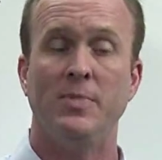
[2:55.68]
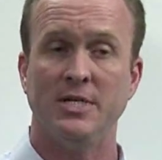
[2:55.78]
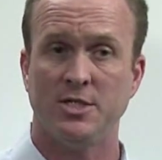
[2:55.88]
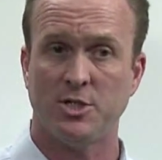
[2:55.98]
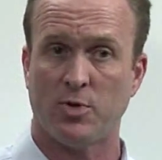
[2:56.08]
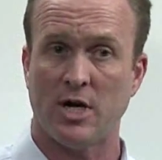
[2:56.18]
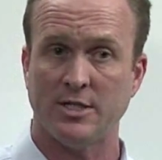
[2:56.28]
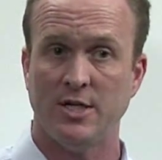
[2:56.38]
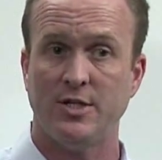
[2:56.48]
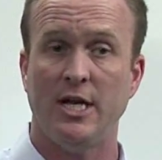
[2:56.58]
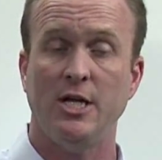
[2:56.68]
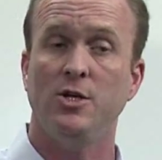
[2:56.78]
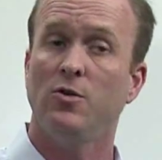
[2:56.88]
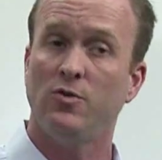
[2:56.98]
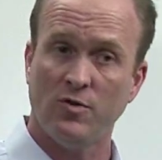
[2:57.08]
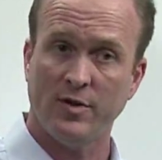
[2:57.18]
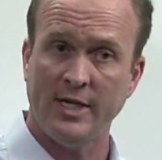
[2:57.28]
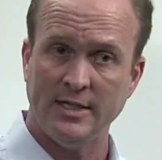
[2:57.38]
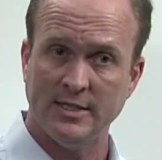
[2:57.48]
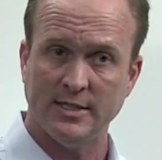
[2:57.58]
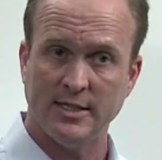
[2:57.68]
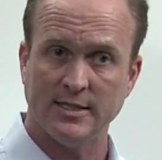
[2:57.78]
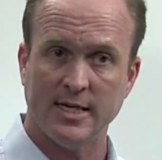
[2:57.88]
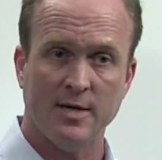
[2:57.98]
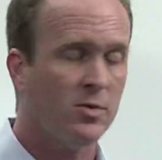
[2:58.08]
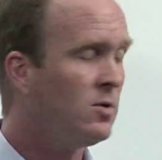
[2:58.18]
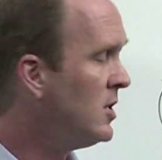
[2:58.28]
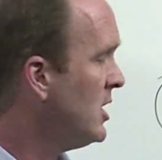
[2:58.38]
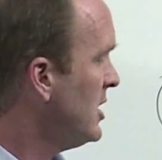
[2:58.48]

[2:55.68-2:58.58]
business process, and it uses leads as an example